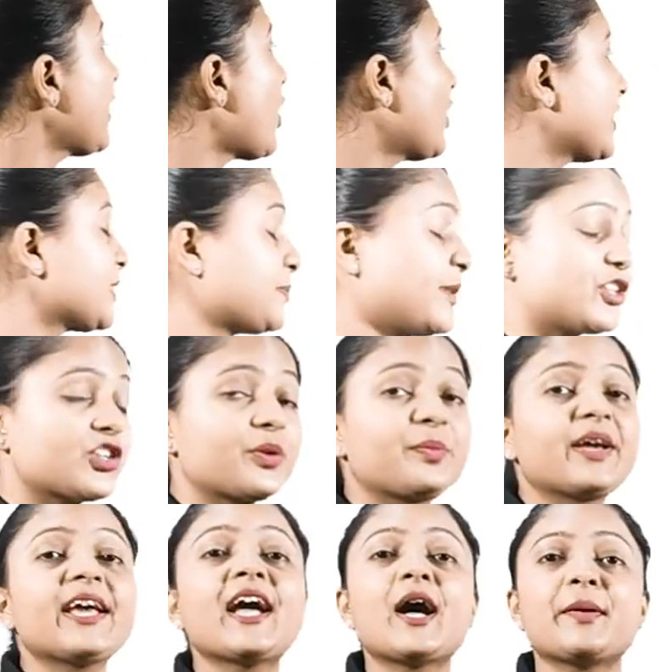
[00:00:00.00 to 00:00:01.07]
Aur is picture
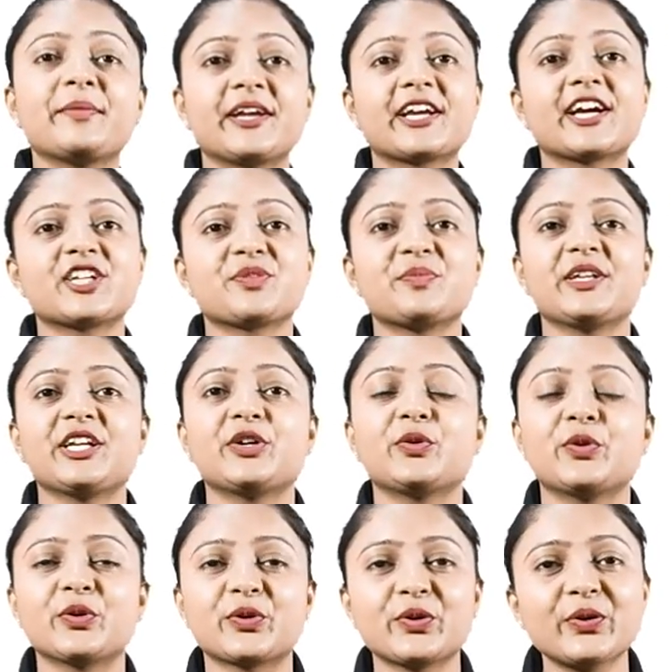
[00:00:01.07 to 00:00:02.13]
mein hum ek Kashmiri
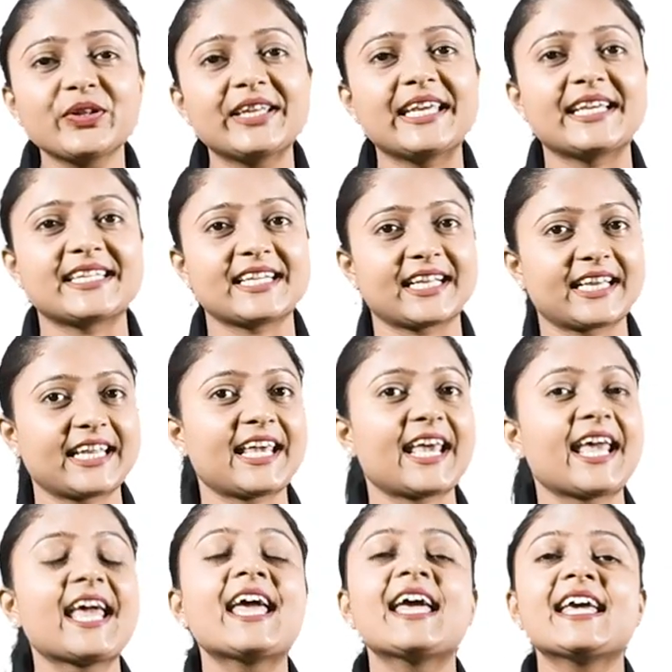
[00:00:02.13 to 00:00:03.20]
goat ko dekh sakte
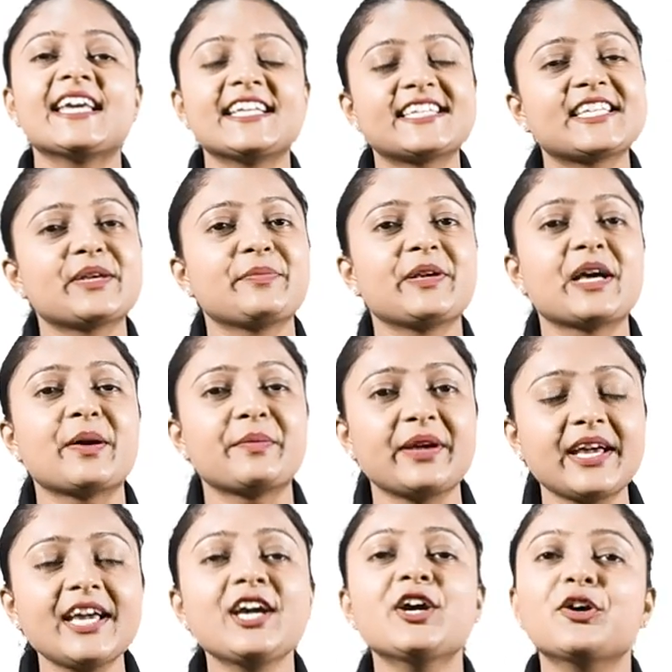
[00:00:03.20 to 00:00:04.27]
hain. Isse bhi
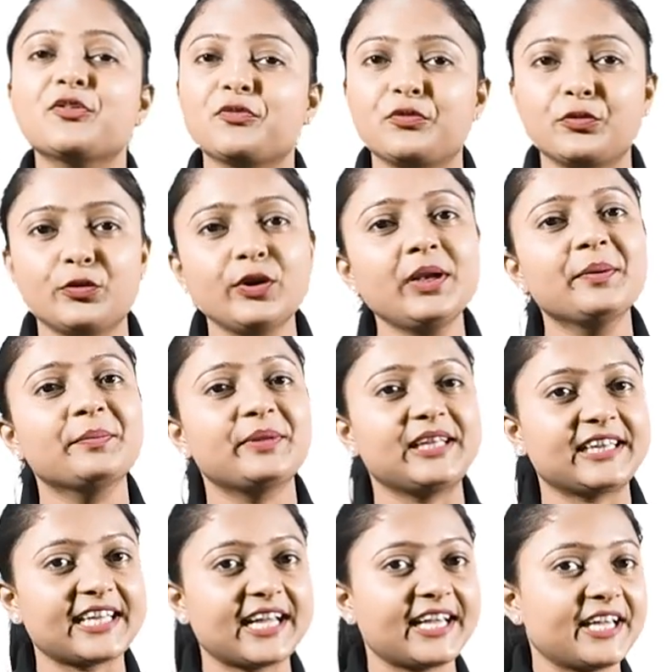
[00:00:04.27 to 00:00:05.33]
hume wool
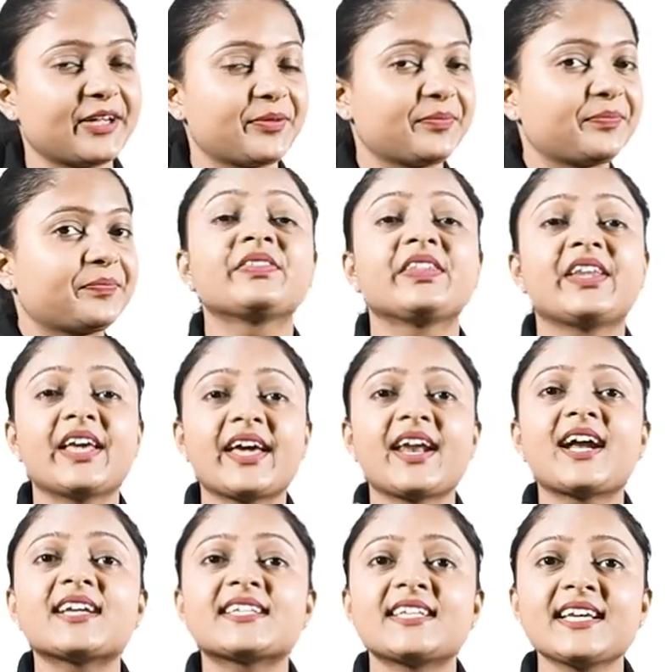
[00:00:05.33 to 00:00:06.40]
milta hai. There
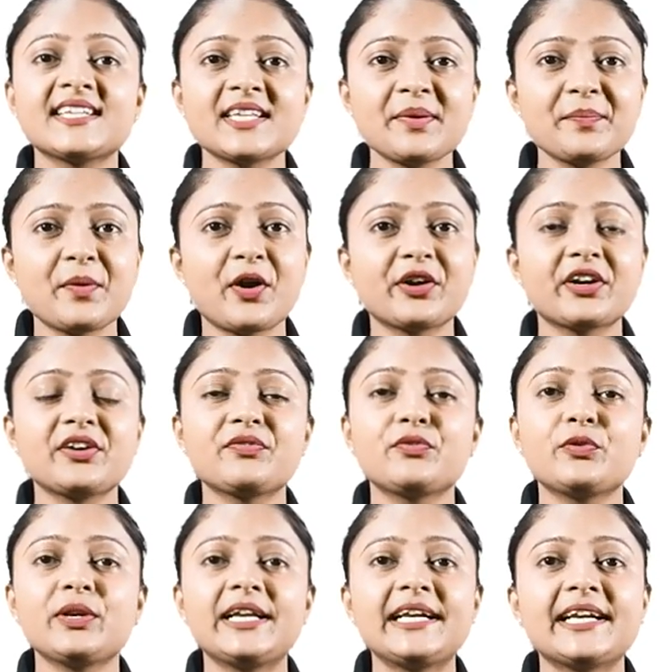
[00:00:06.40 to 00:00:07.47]
are 6 important
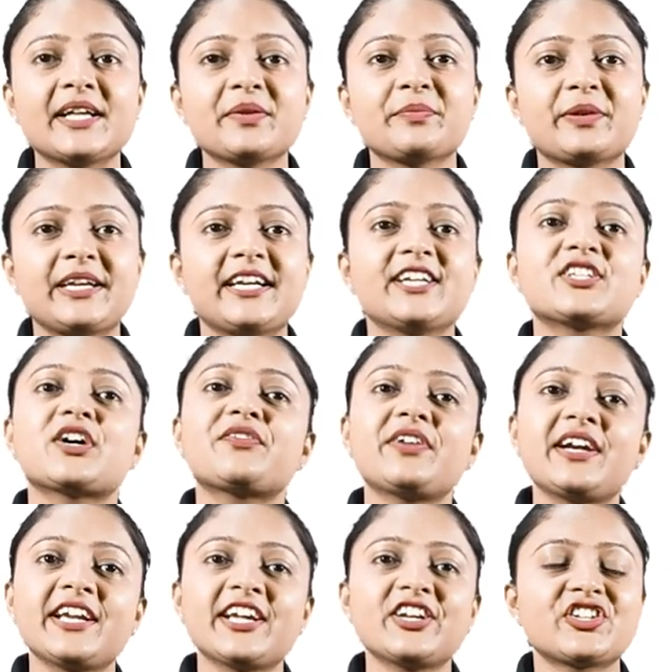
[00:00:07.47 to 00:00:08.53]
wool yielding breeds of
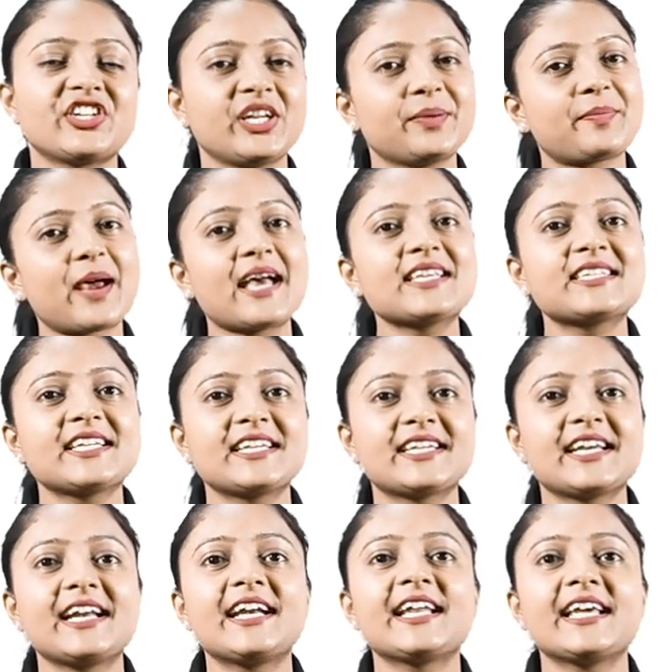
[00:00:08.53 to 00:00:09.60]
Indian sheep as
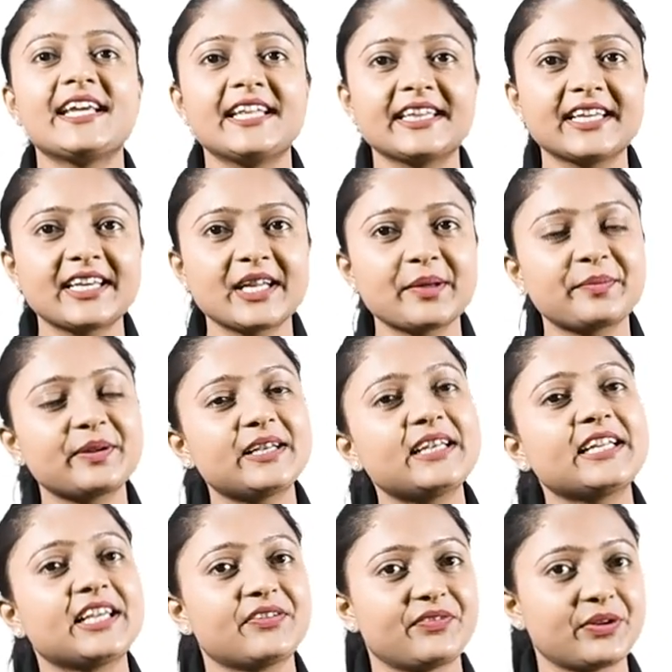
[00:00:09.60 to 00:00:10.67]
detailed in the
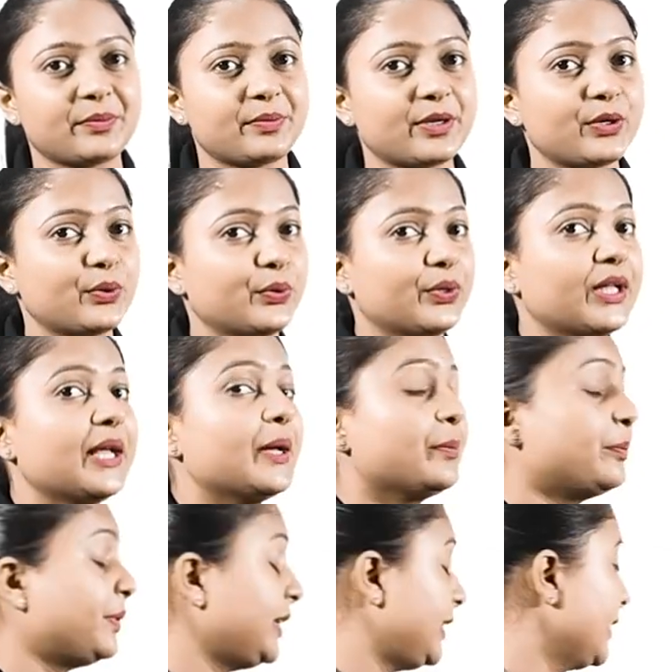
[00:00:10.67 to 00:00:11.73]
table given below.
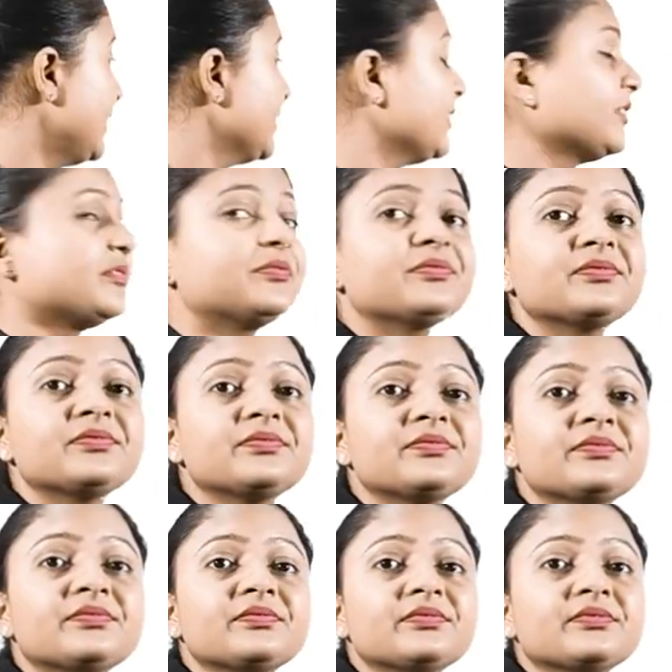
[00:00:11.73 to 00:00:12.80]
Breed:
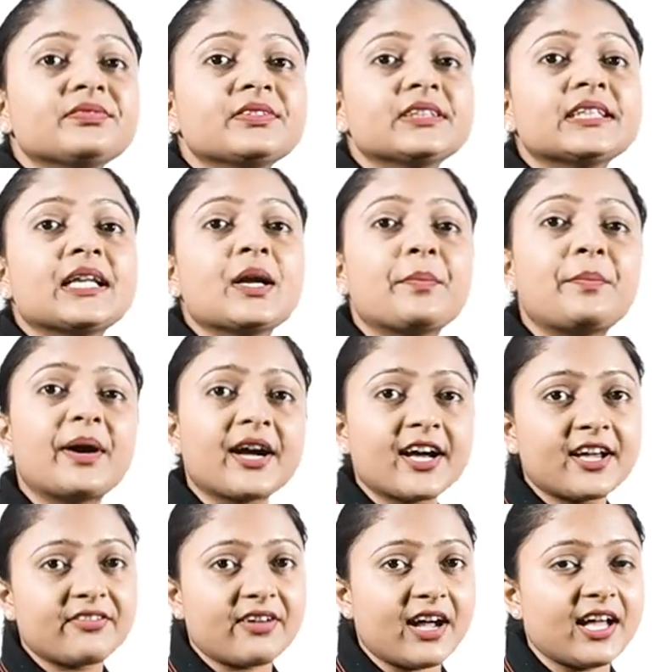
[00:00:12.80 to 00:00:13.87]

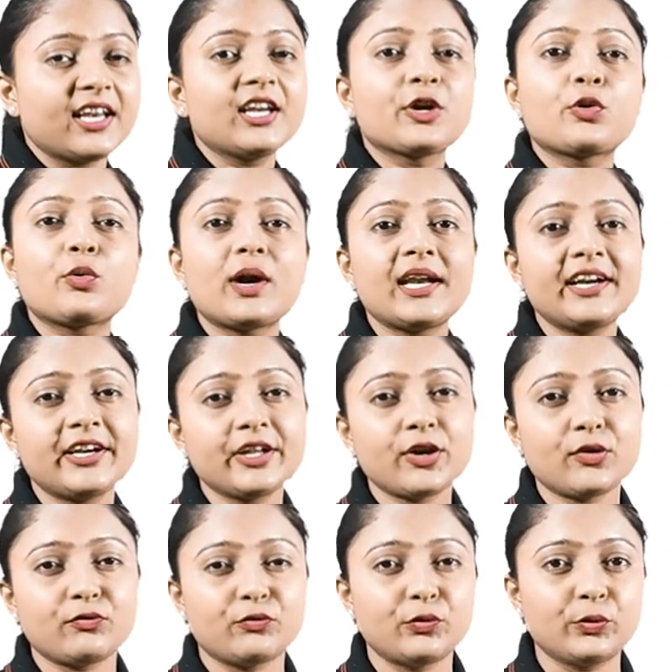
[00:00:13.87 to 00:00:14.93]
Bakharwal. Quality
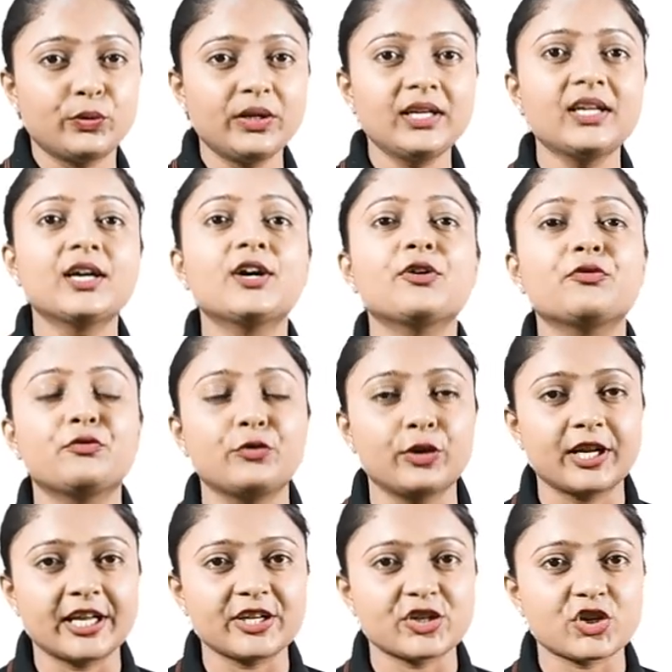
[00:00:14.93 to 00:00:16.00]
of wool:
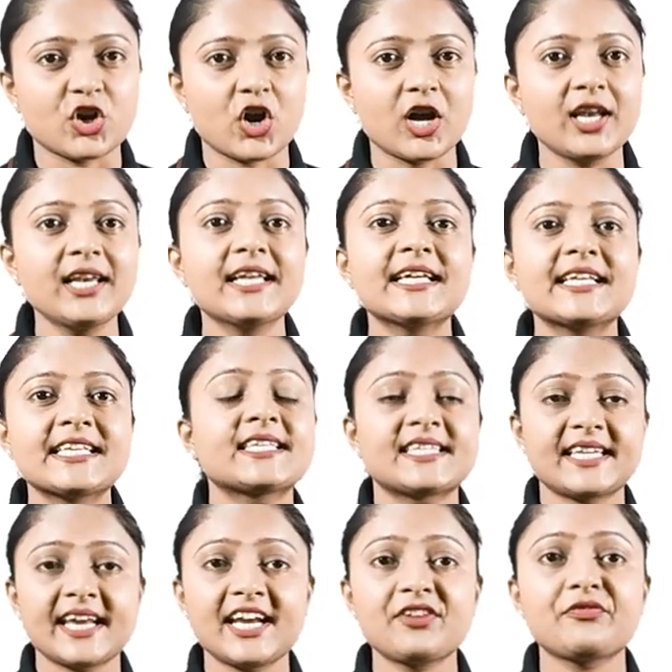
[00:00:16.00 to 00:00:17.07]
woolen shawl.
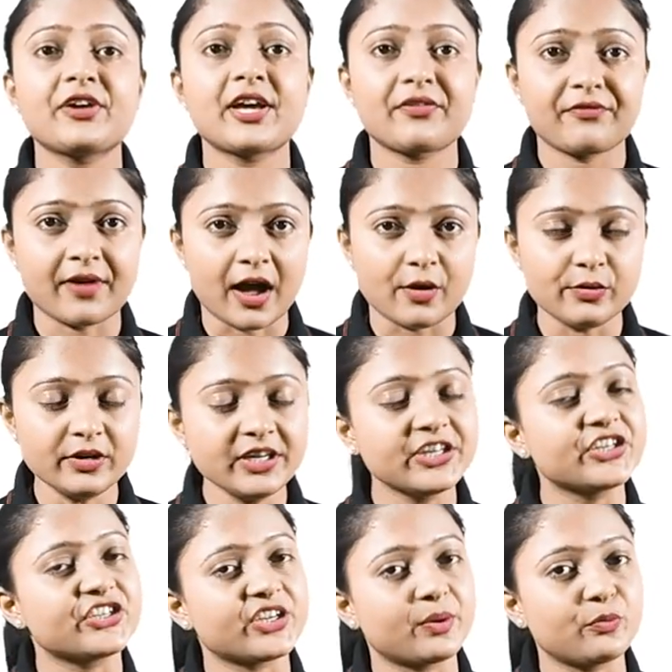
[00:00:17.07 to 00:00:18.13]
State where found:
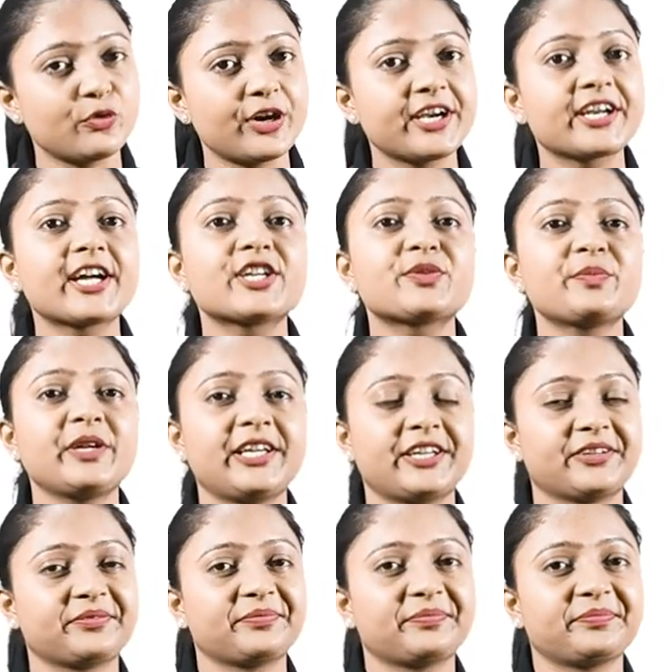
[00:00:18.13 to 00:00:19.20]
Jammu and Kashmir.